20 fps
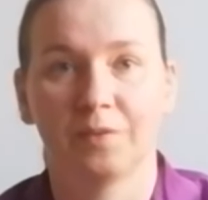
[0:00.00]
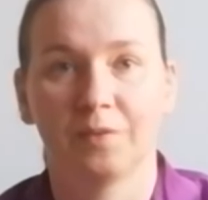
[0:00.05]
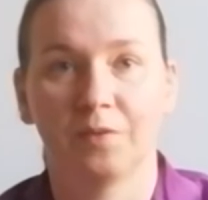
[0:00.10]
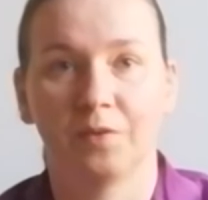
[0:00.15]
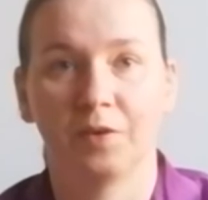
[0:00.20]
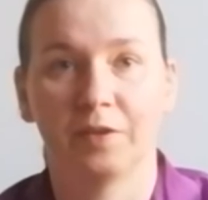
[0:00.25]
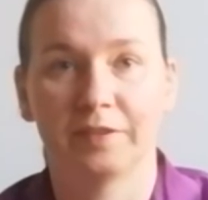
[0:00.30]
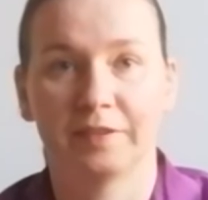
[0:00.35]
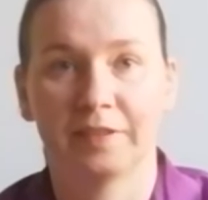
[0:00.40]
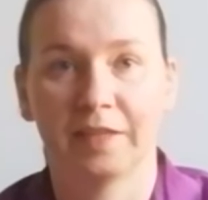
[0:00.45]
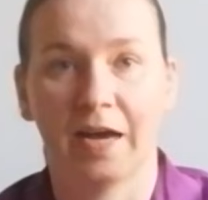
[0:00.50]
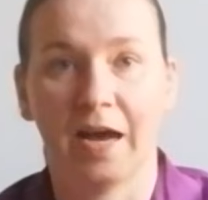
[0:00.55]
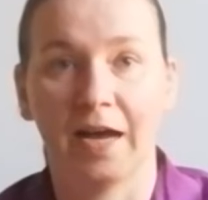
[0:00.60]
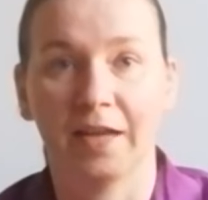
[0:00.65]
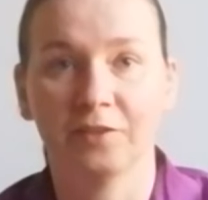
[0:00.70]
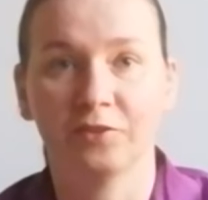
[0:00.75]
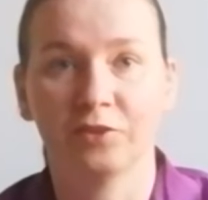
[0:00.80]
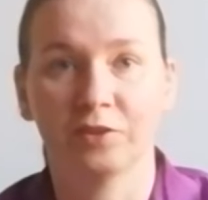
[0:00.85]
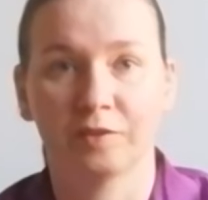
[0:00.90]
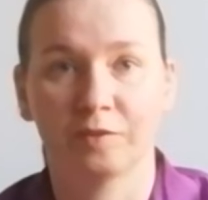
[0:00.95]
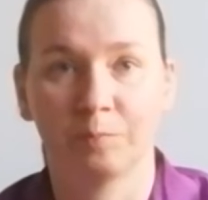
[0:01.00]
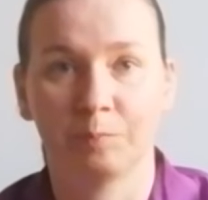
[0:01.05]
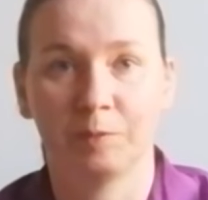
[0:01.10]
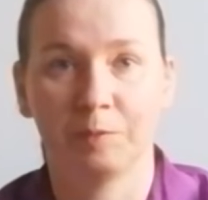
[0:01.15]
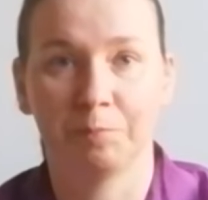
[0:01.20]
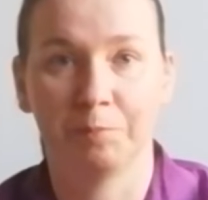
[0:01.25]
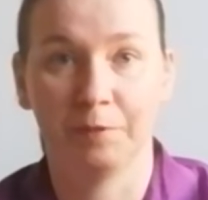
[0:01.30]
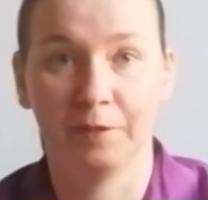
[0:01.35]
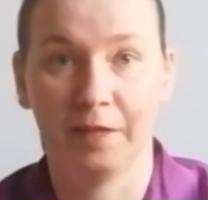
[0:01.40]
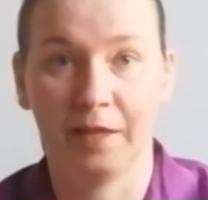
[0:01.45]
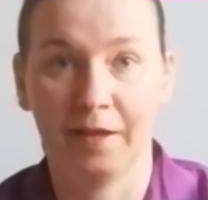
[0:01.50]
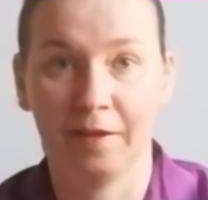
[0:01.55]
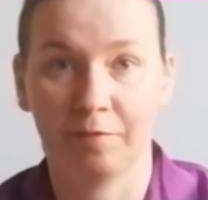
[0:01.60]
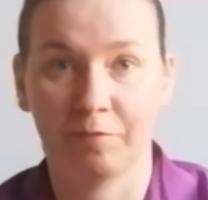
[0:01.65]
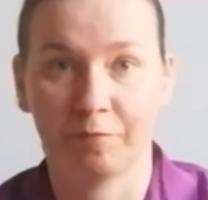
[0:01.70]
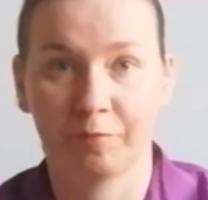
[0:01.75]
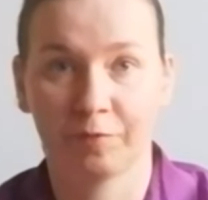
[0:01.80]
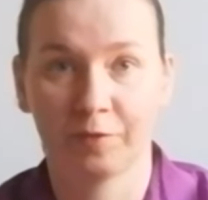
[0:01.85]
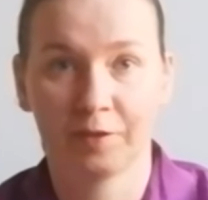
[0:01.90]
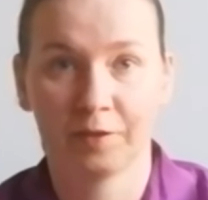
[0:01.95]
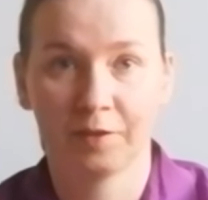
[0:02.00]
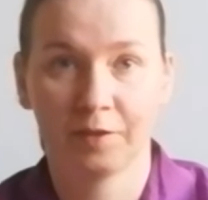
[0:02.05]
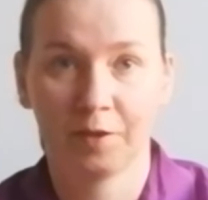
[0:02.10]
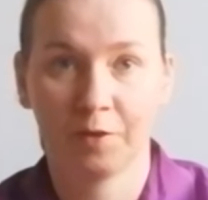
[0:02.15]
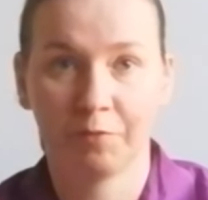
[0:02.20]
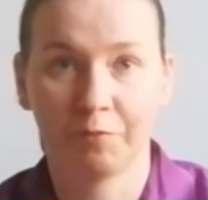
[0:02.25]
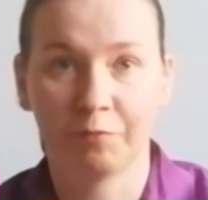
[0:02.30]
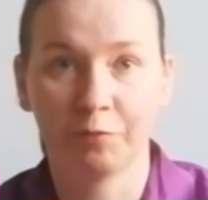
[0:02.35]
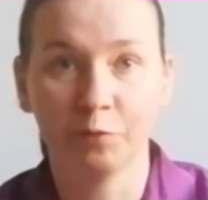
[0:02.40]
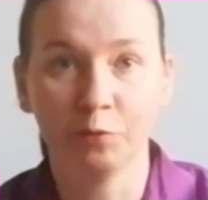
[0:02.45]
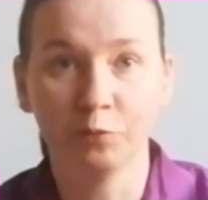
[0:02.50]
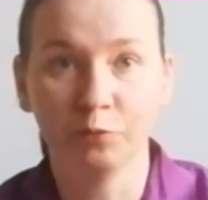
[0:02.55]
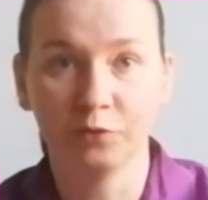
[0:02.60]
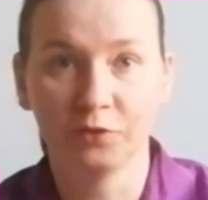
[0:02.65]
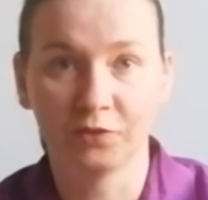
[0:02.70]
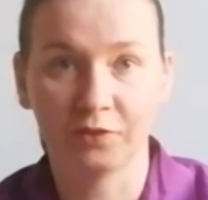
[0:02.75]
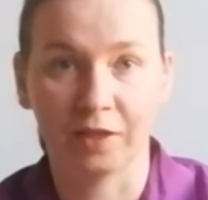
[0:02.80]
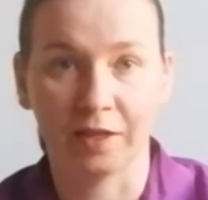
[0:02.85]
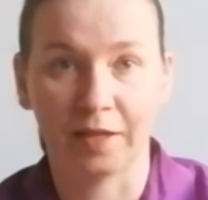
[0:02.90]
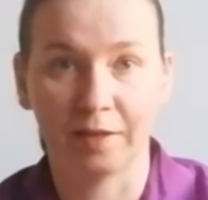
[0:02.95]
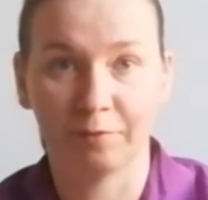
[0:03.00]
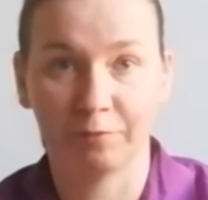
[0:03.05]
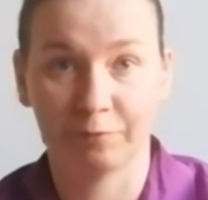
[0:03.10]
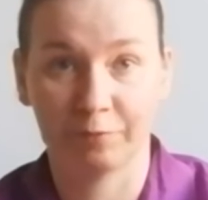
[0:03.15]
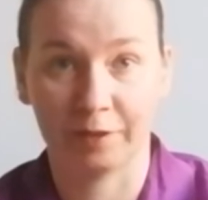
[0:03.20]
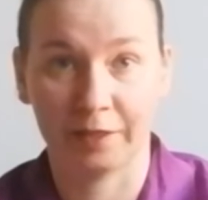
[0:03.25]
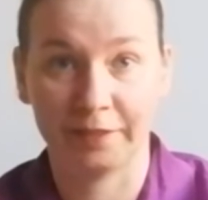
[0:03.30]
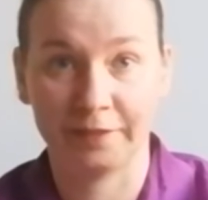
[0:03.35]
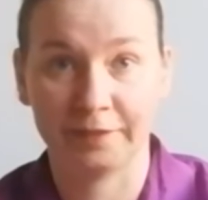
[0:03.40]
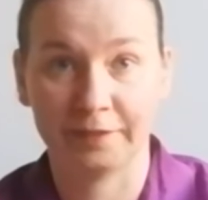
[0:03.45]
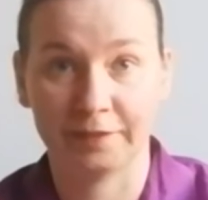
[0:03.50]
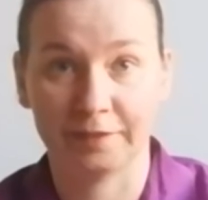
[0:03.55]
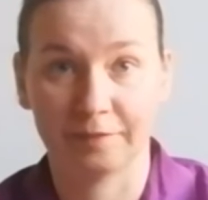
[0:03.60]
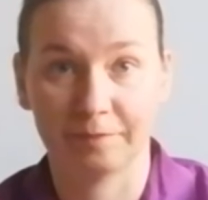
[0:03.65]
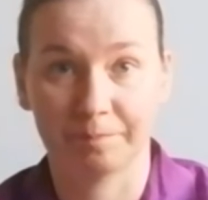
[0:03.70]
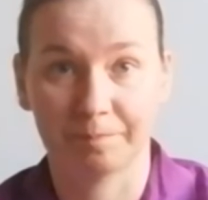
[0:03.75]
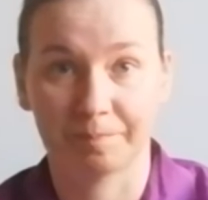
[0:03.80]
or targets people have through self-finding